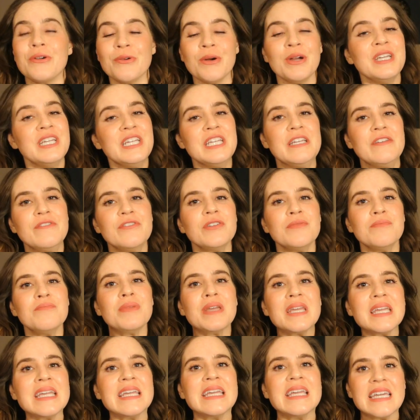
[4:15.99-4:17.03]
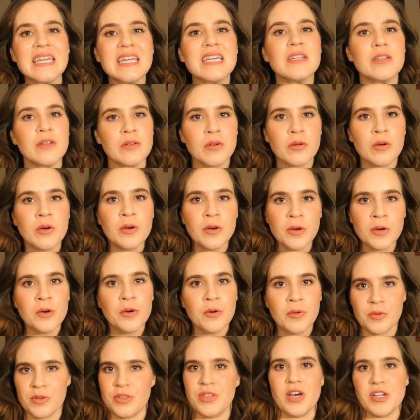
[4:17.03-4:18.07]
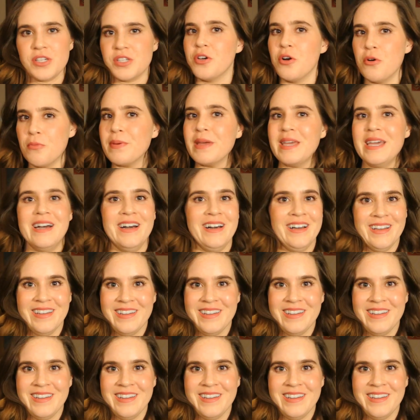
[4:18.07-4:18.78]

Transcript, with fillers: do I even begin with Autopia?